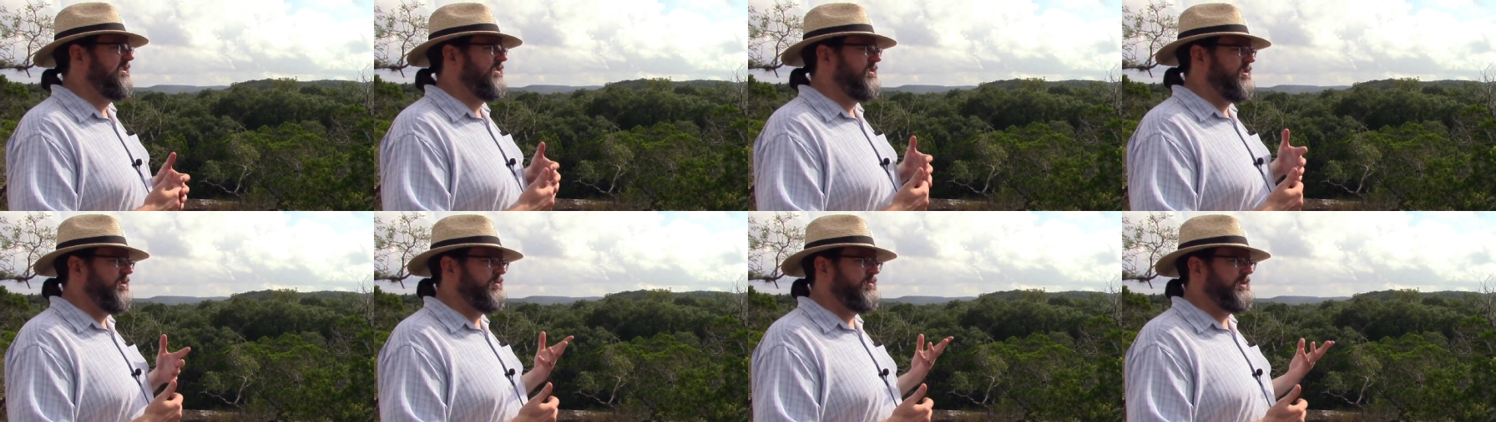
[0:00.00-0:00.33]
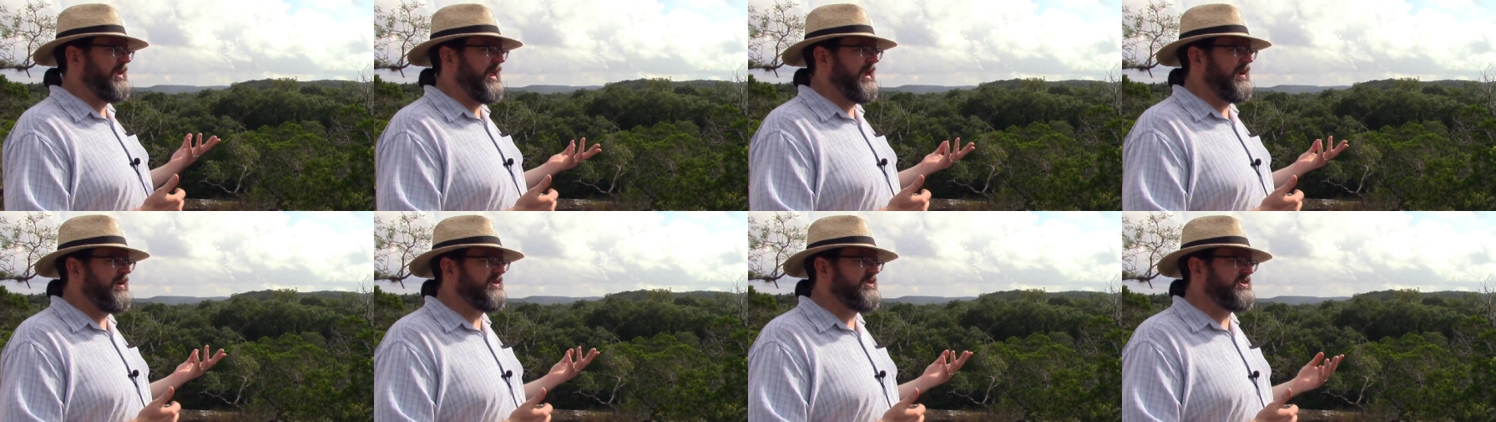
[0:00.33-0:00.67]
Well,
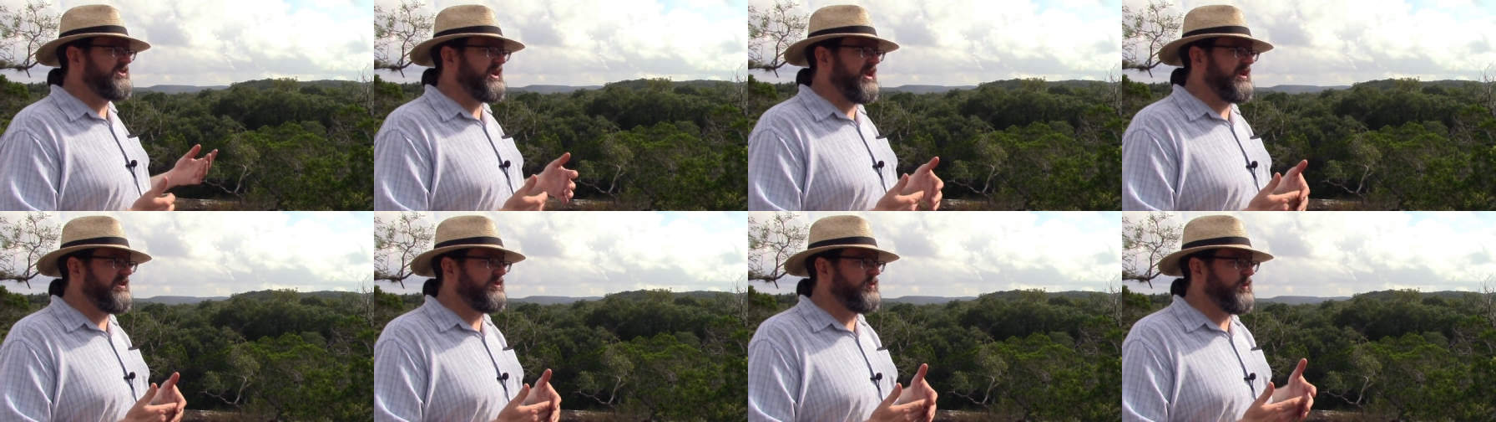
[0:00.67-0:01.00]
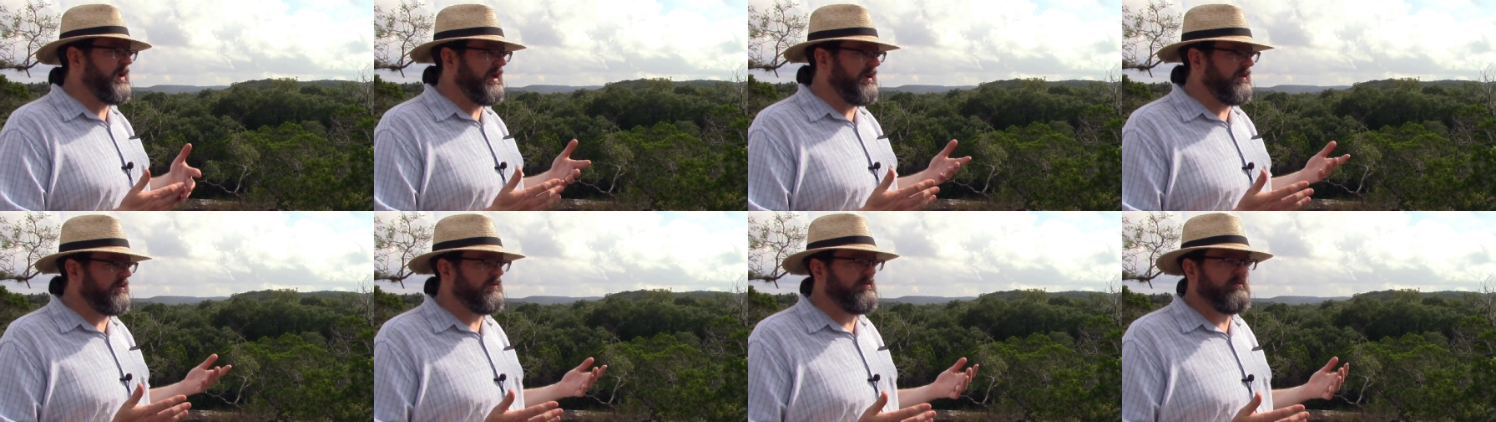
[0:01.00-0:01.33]
Plato says,
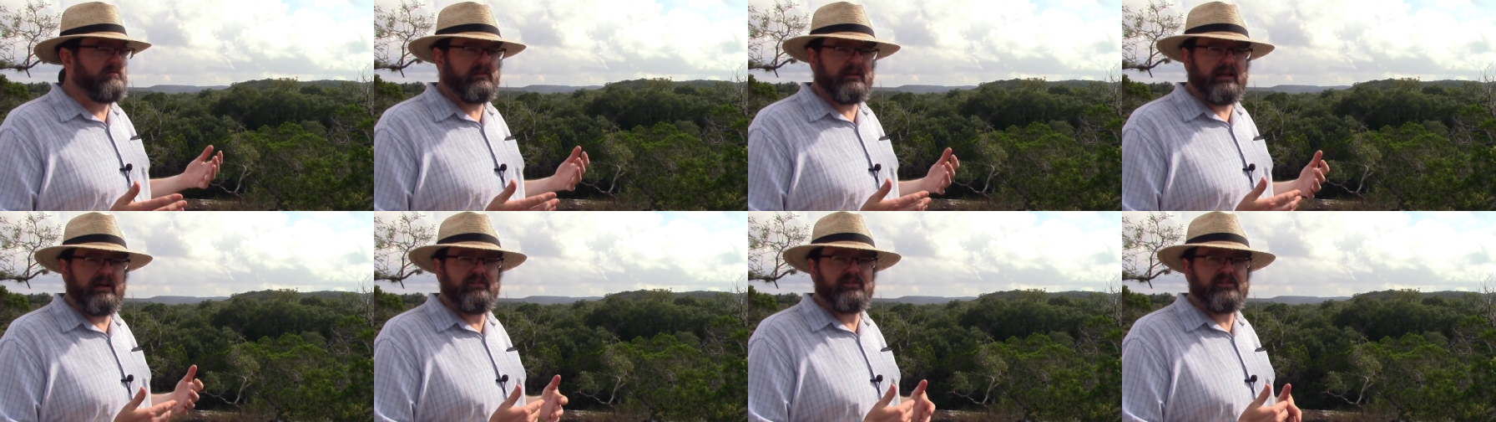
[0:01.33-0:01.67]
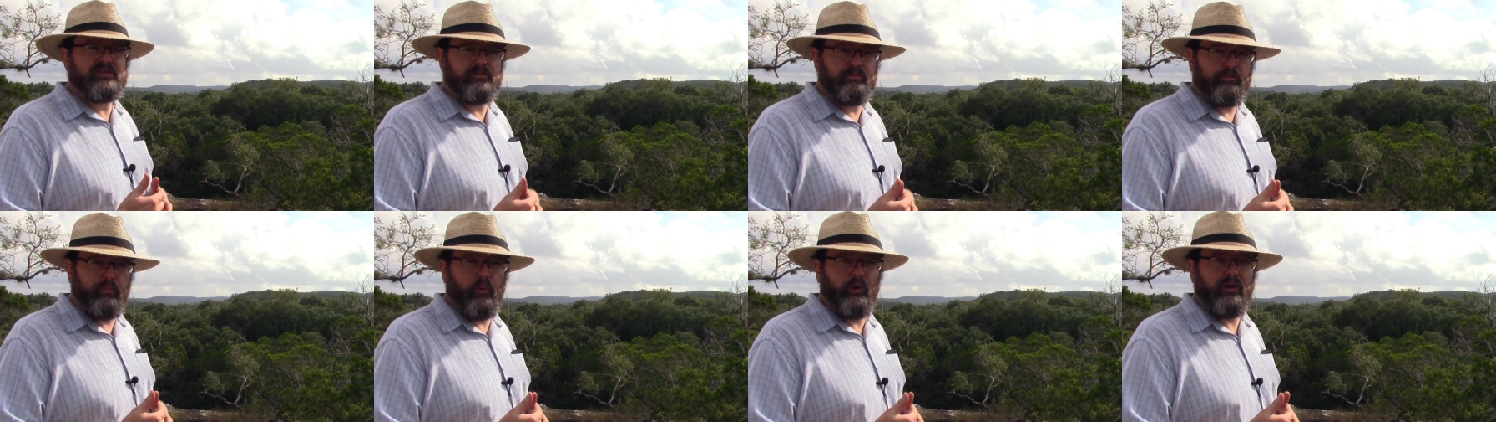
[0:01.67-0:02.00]
well, there
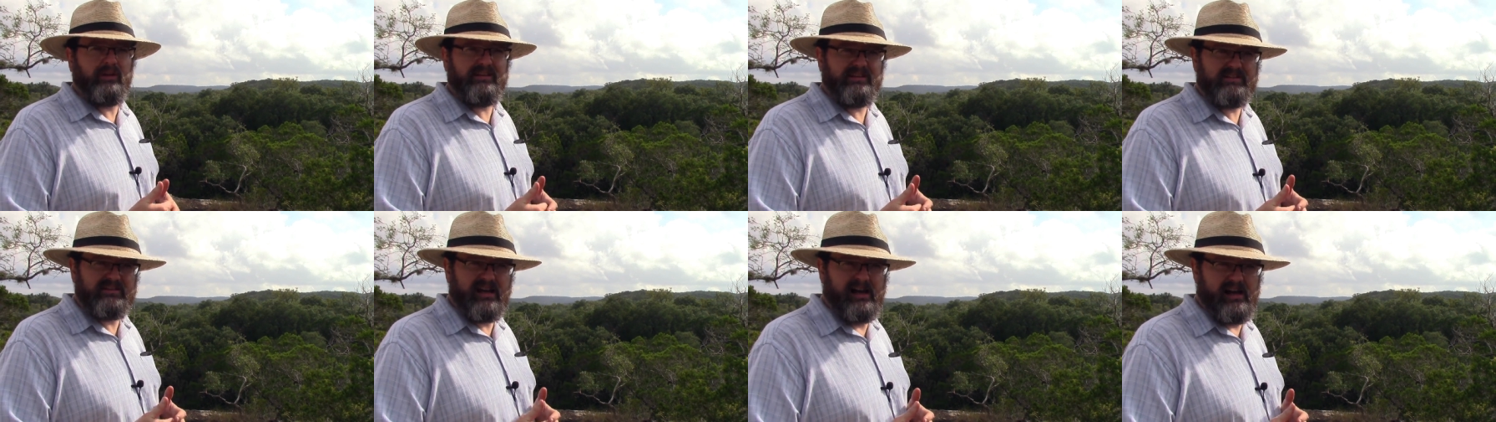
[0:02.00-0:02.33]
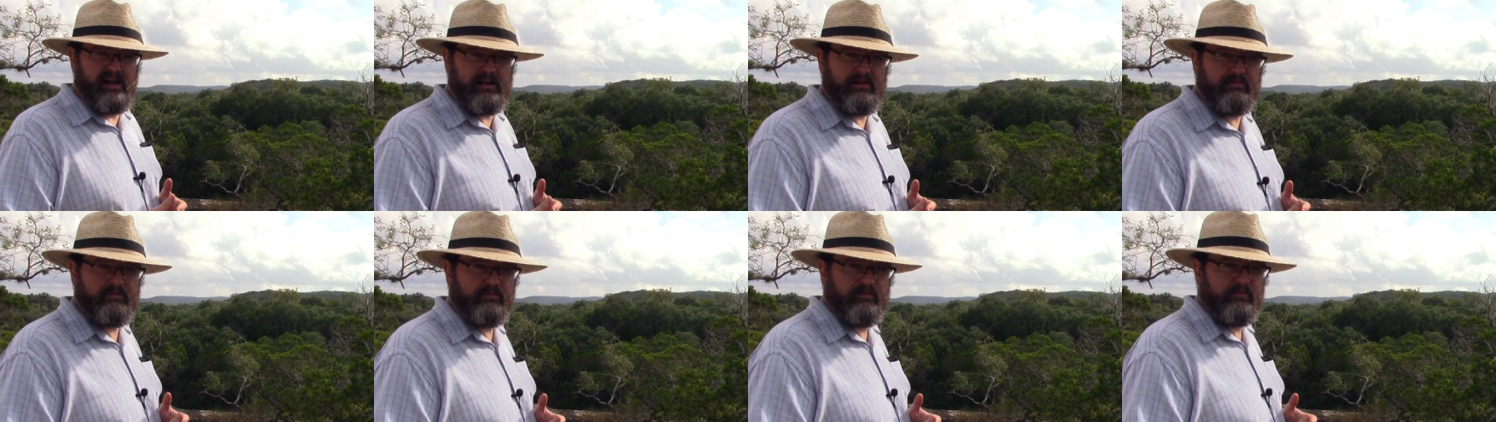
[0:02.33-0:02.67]
was a point in
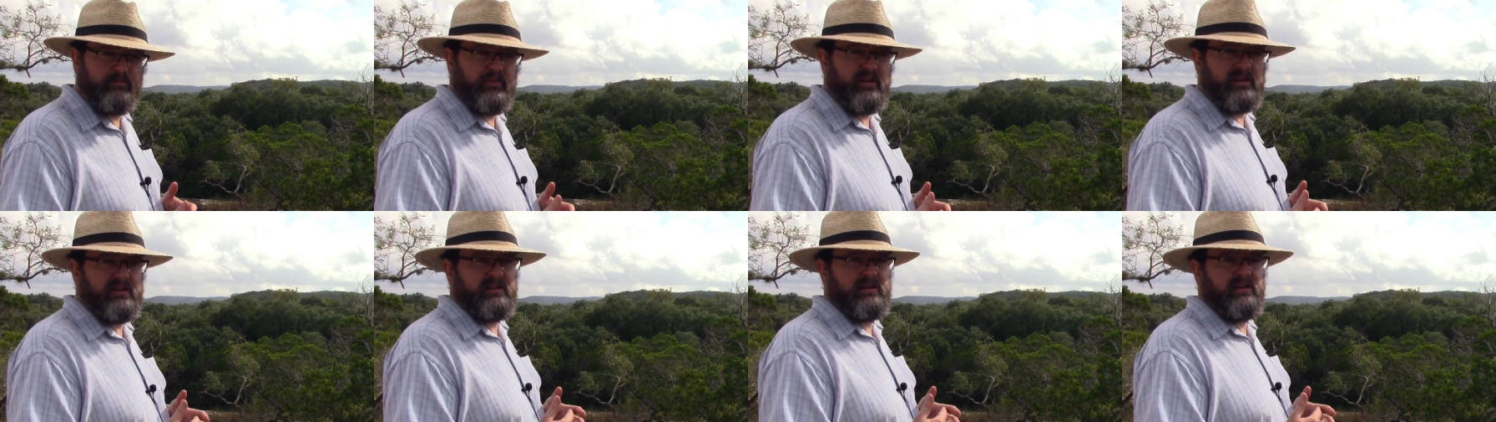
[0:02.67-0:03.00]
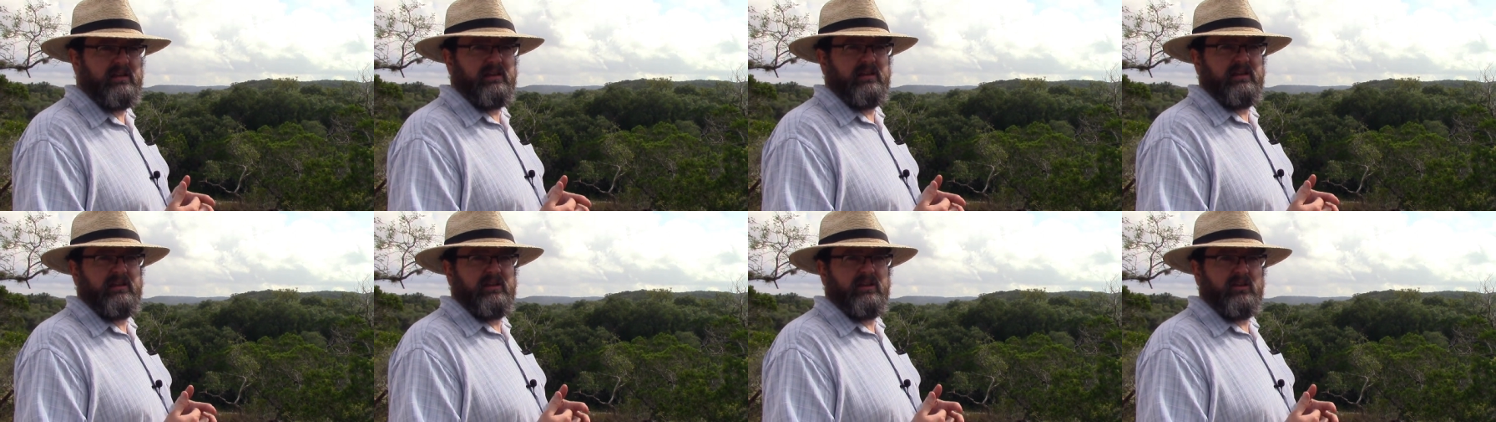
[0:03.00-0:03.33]
time
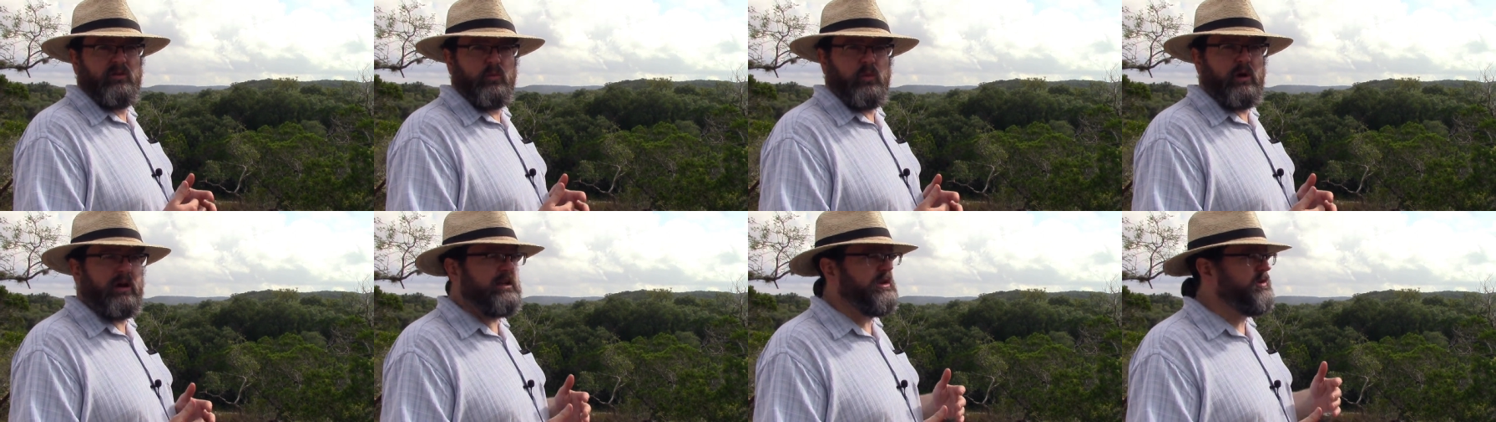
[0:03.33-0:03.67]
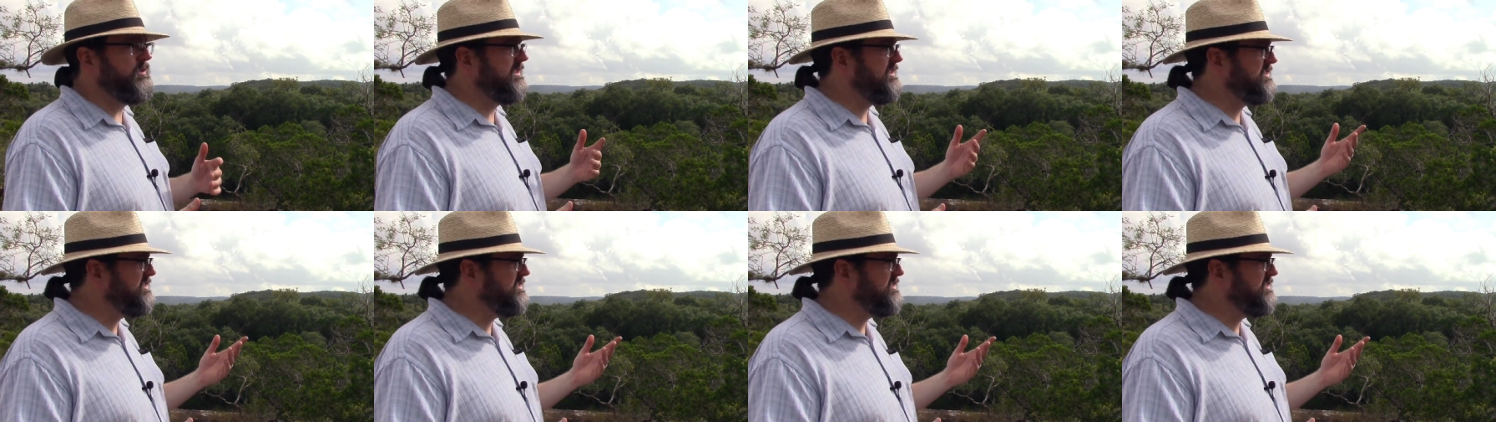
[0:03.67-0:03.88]
where you